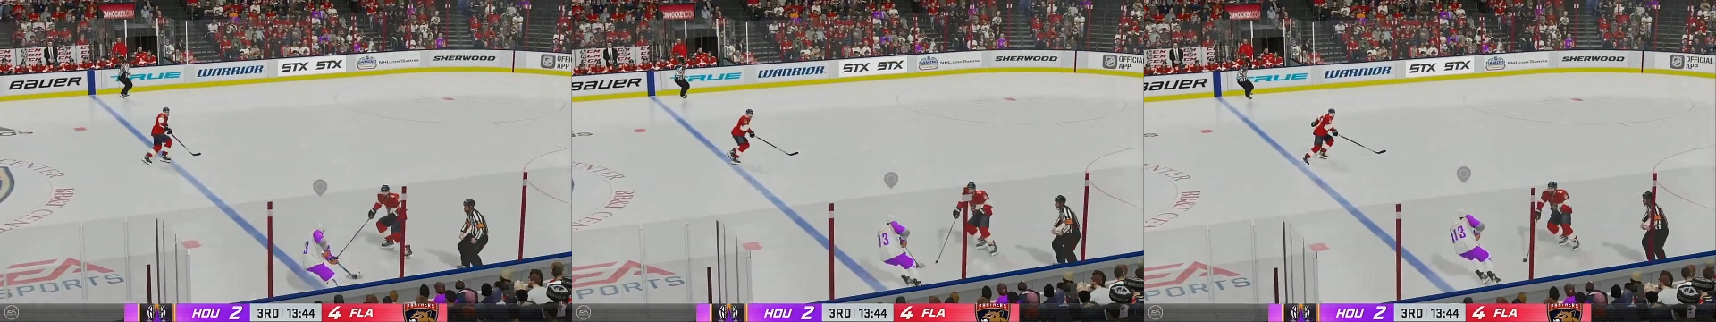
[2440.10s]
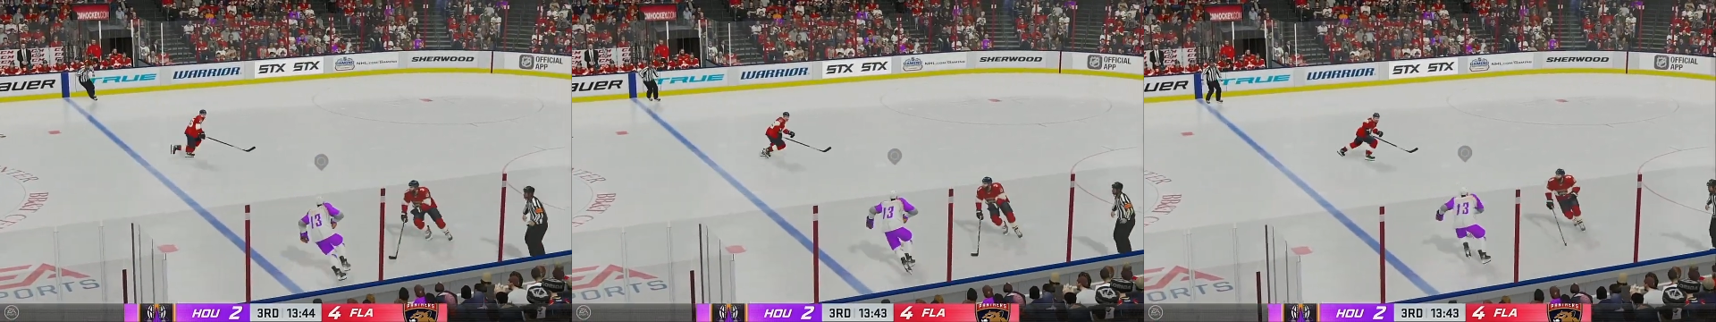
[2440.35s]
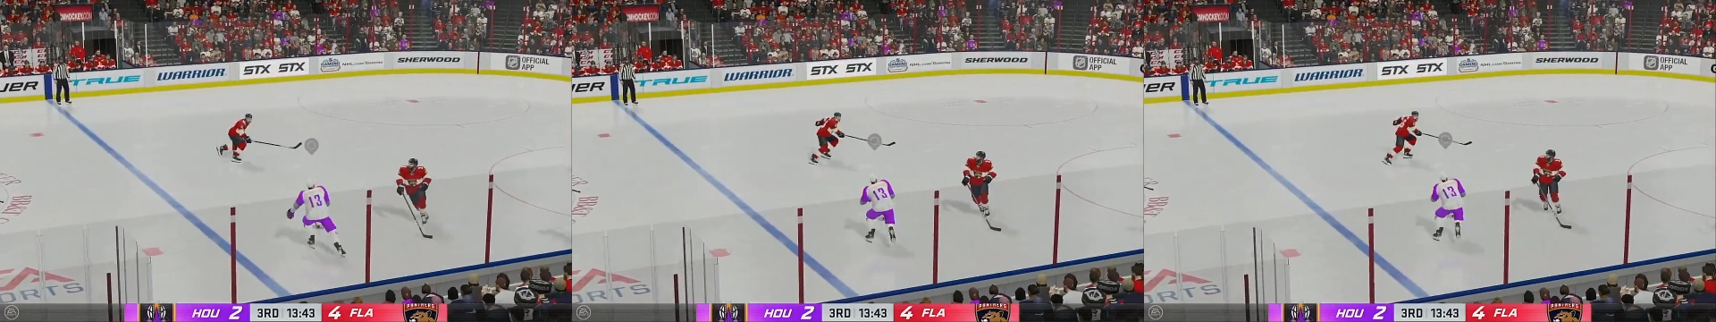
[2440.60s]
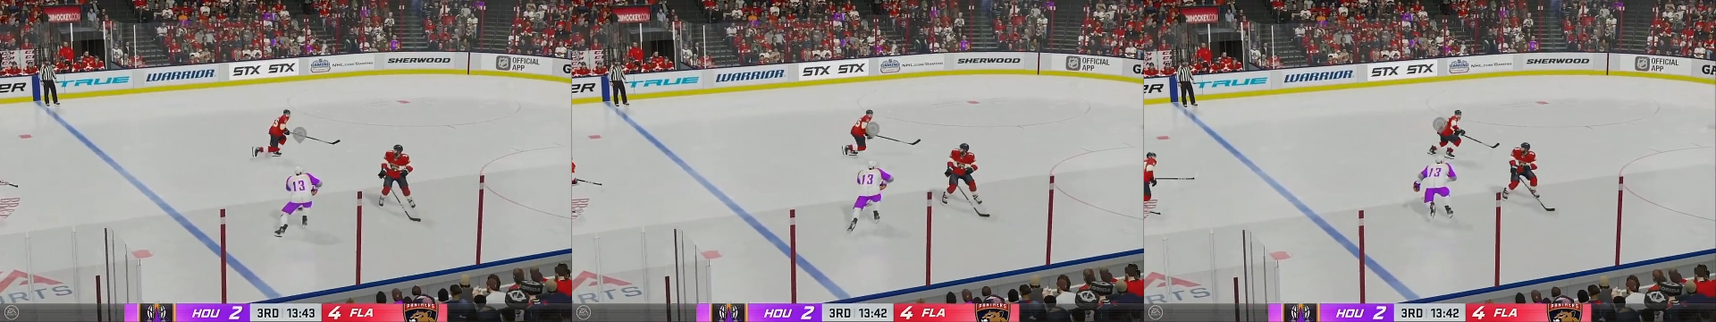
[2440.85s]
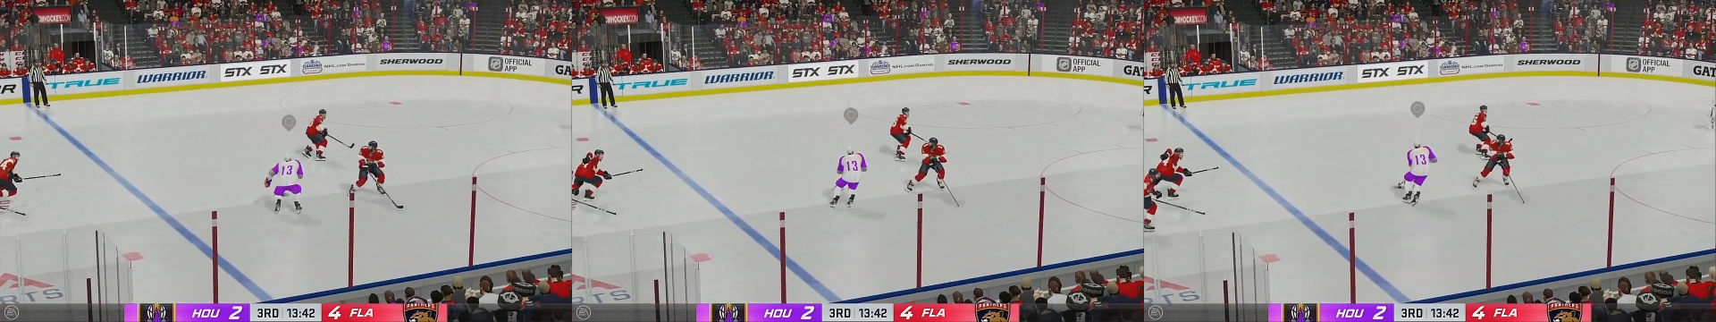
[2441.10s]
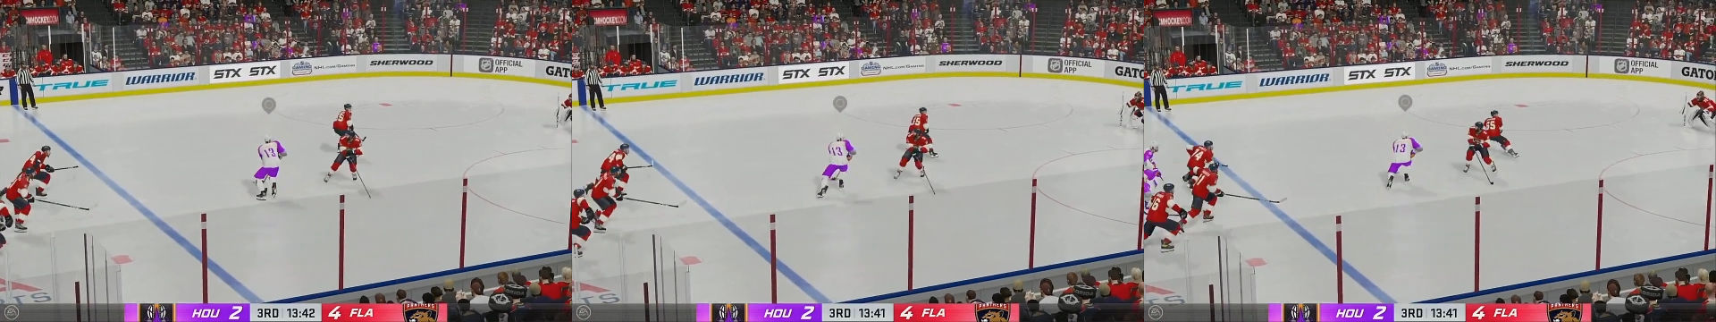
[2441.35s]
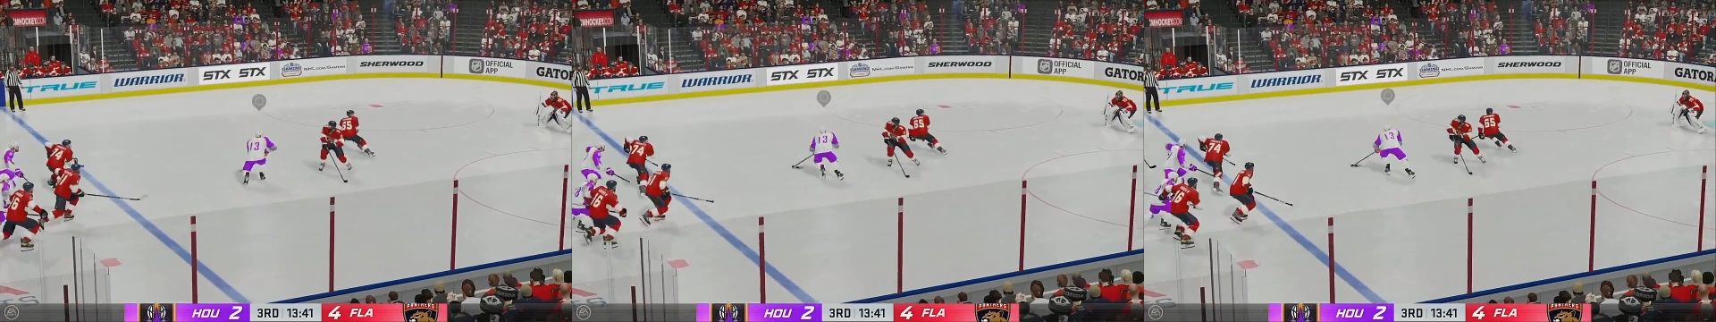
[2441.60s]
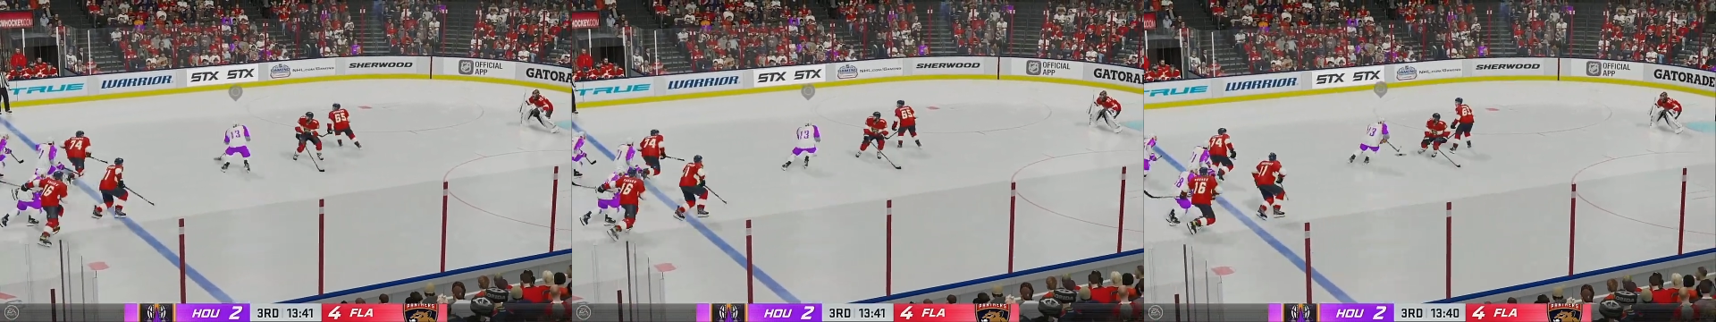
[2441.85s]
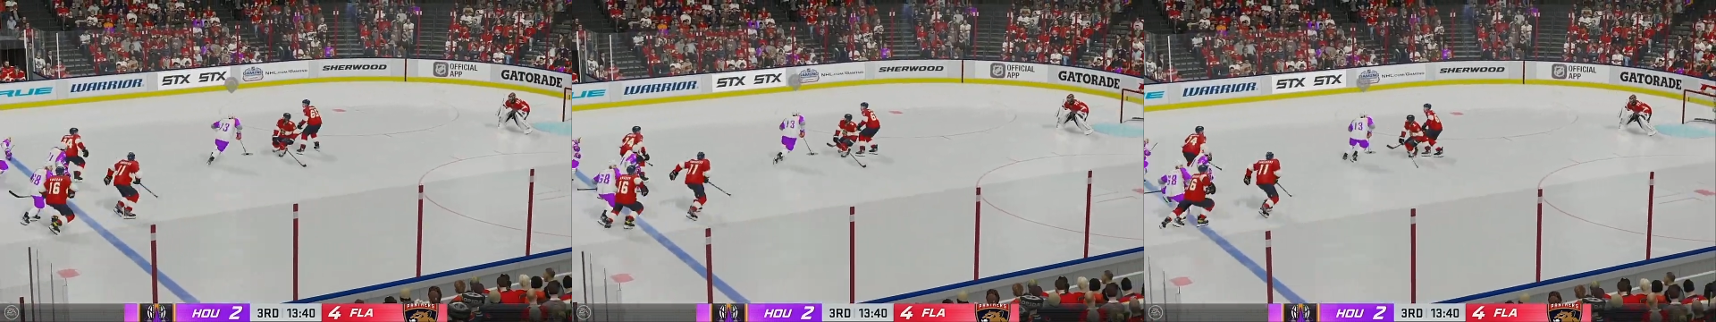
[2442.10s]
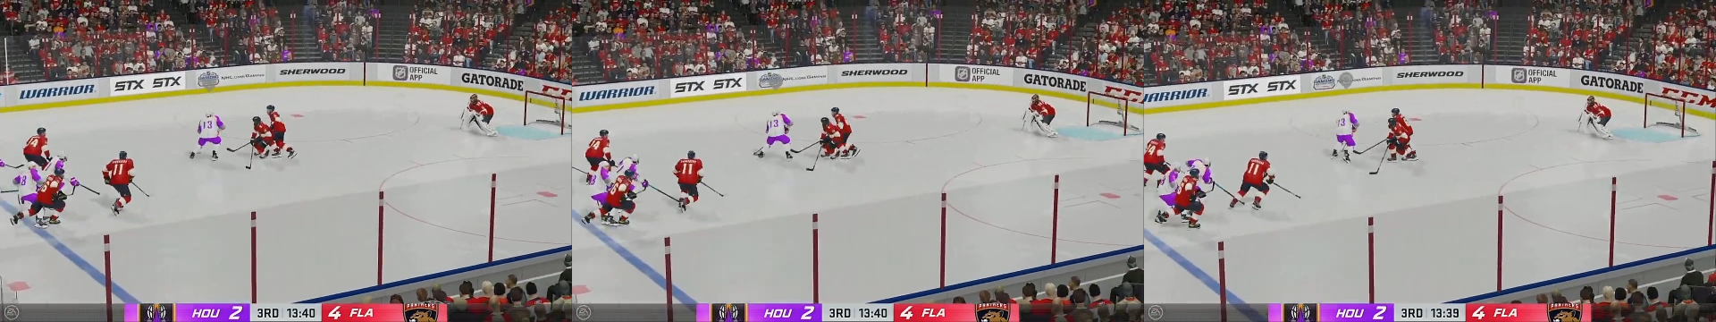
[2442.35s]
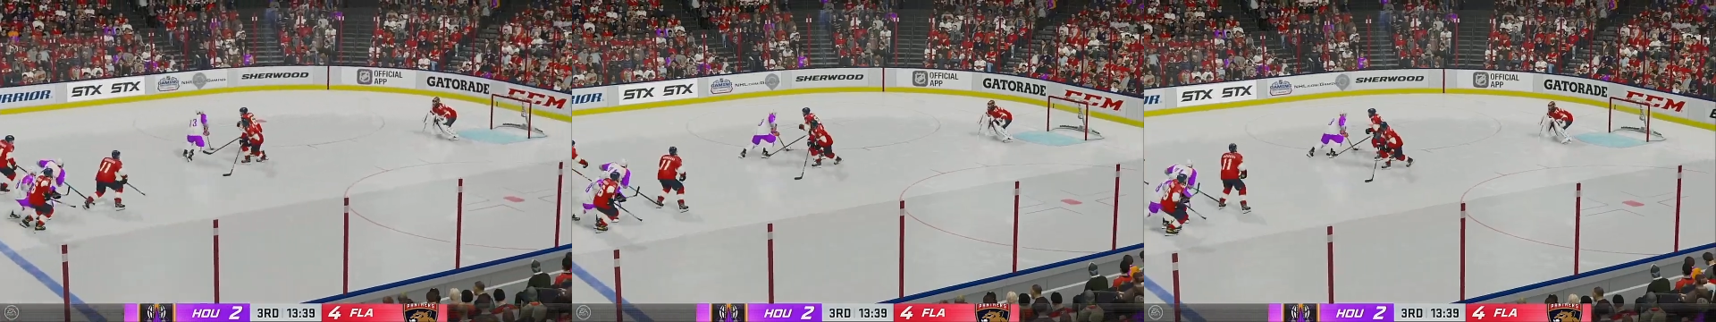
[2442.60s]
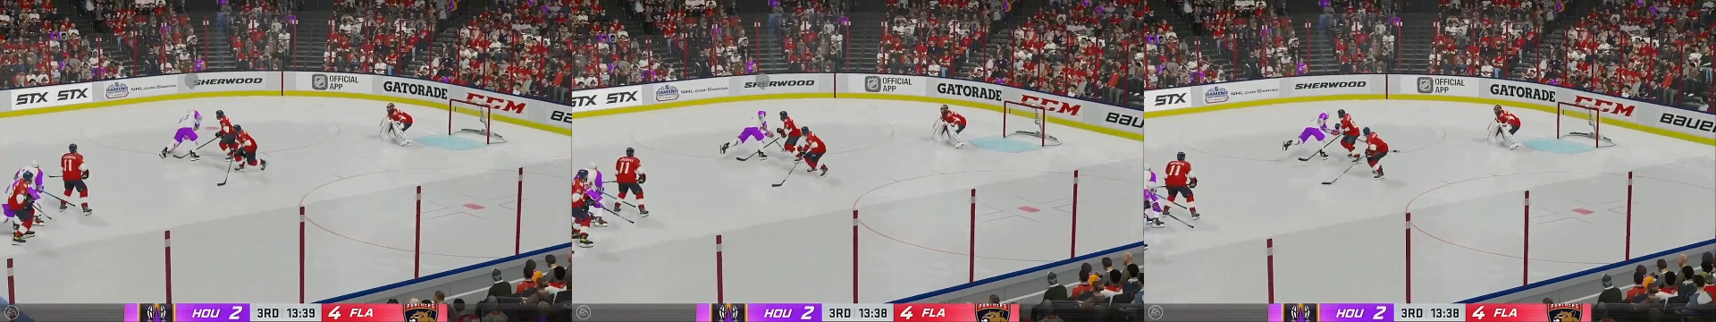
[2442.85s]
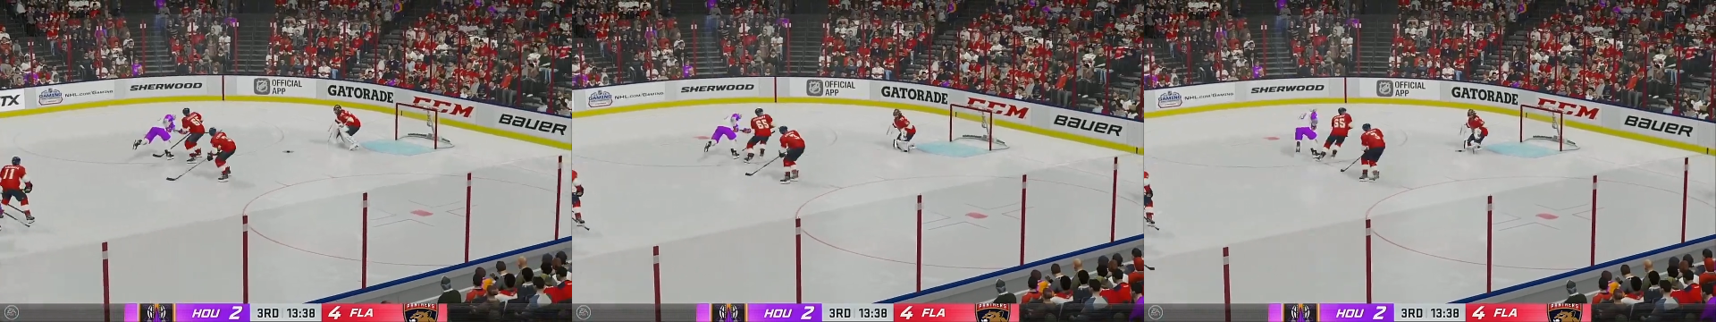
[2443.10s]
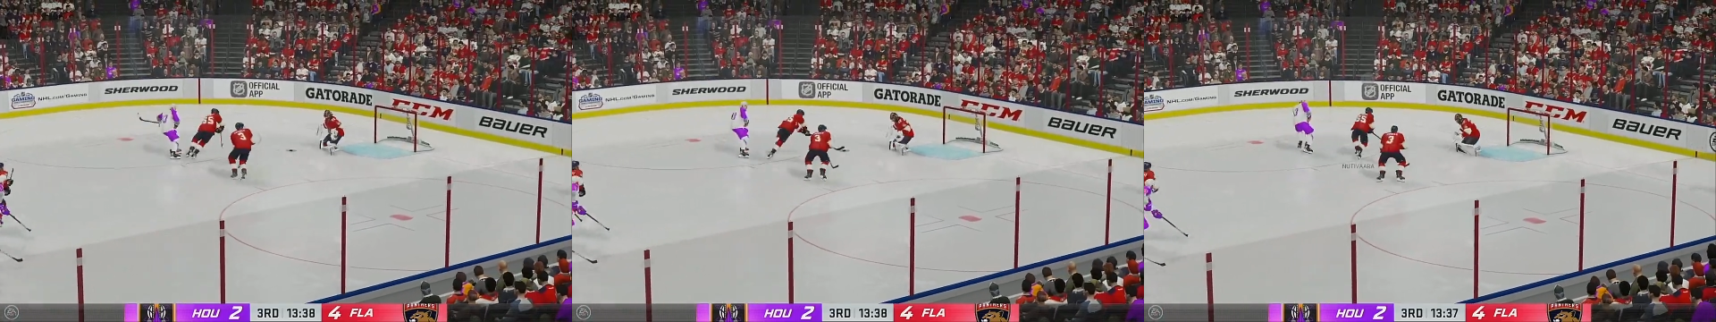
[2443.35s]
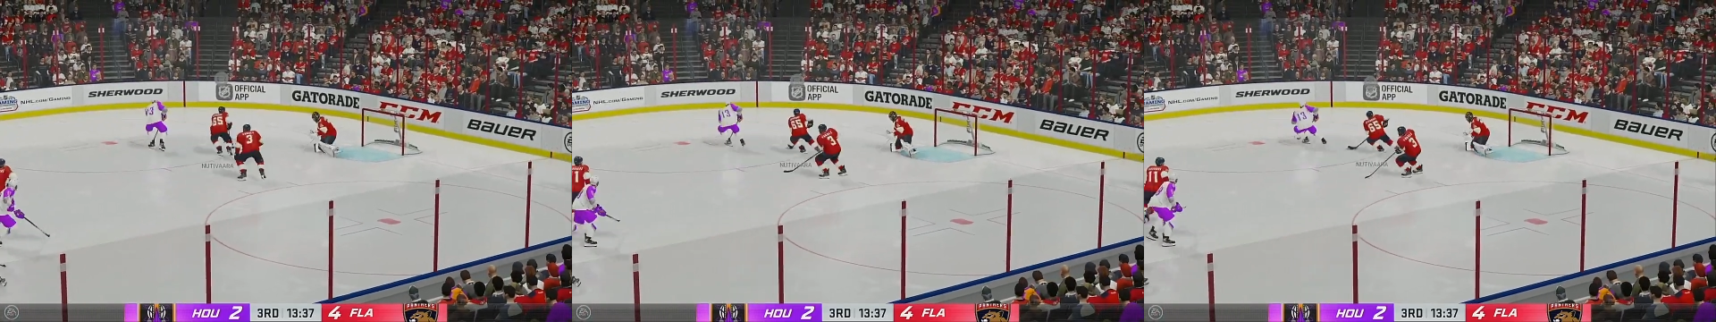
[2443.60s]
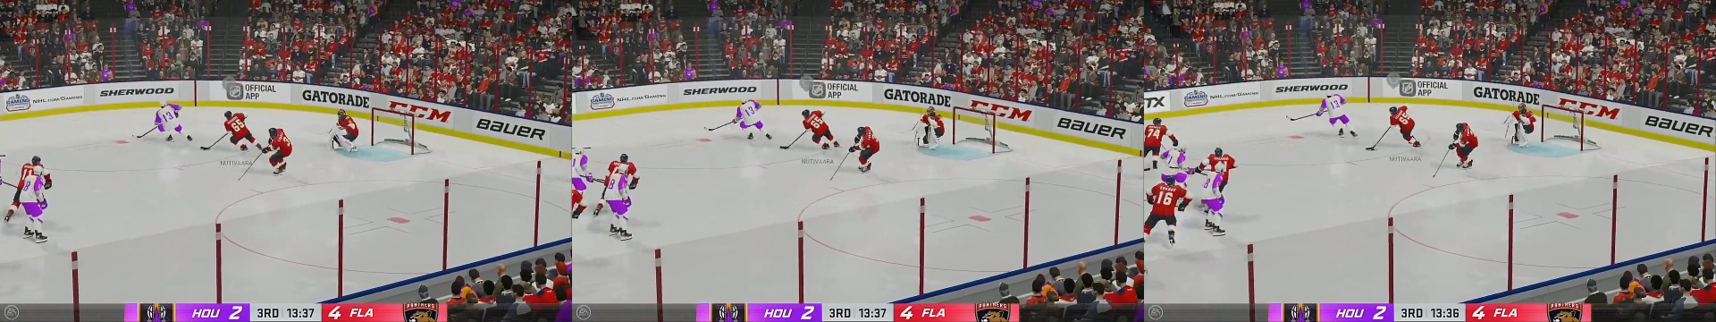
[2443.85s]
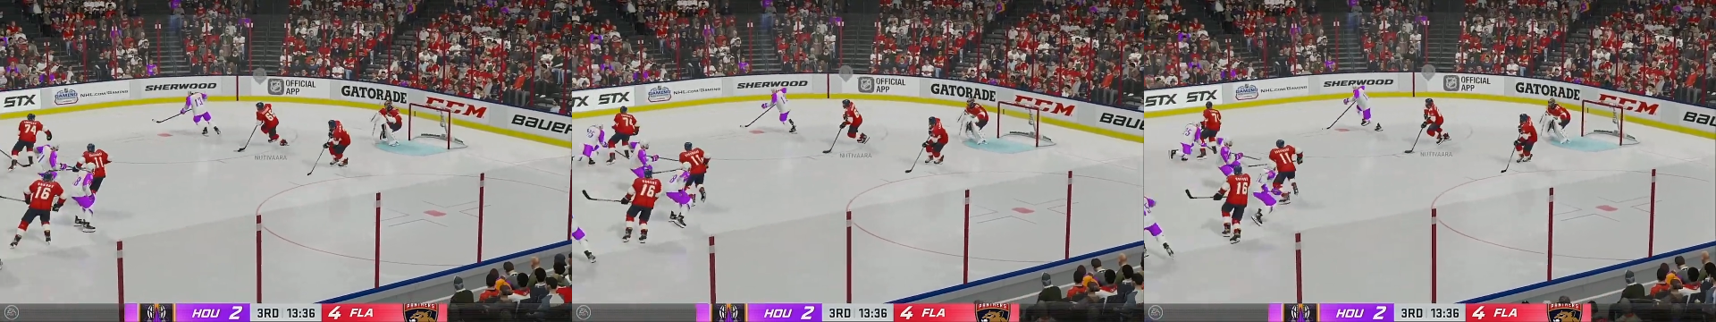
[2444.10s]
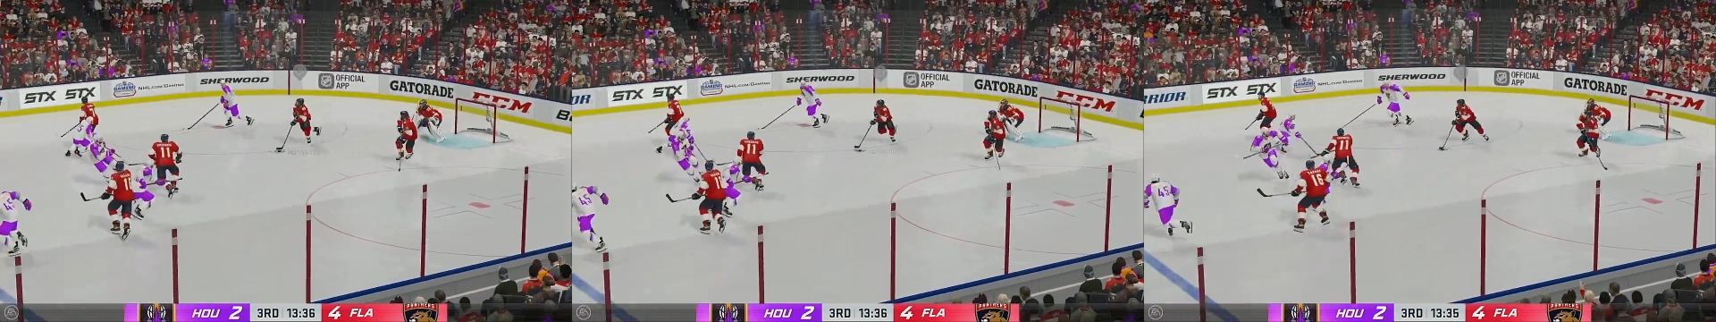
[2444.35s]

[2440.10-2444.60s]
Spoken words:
[unreadable: no face in view]